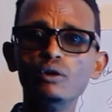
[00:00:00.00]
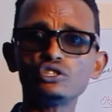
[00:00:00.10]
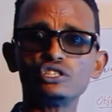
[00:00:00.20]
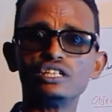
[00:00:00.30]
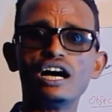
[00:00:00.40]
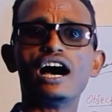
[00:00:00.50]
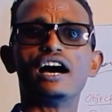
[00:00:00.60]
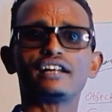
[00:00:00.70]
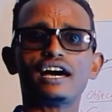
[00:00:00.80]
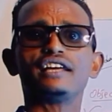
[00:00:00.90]
motion
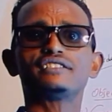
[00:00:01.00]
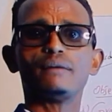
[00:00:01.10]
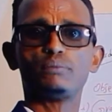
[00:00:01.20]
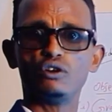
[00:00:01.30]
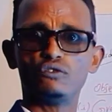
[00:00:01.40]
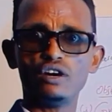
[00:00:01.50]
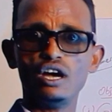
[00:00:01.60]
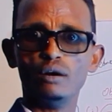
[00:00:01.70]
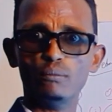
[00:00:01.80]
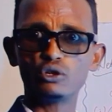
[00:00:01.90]
are an example of
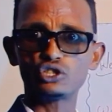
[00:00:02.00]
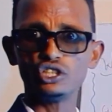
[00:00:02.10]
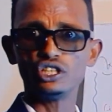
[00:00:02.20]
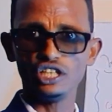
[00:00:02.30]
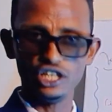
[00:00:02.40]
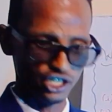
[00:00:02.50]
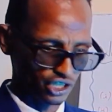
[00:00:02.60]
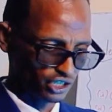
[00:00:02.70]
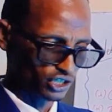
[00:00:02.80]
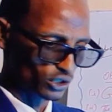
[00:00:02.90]
motion
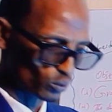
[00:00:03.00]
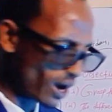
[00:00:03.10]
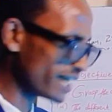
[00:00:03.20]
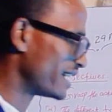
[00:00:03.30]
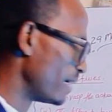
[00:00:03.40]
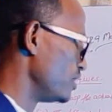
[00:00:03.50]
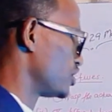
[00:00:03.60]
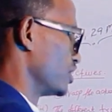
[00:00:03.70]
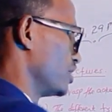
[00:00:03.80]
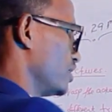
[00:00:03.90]
in one
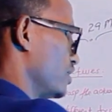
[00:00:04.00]
dimension.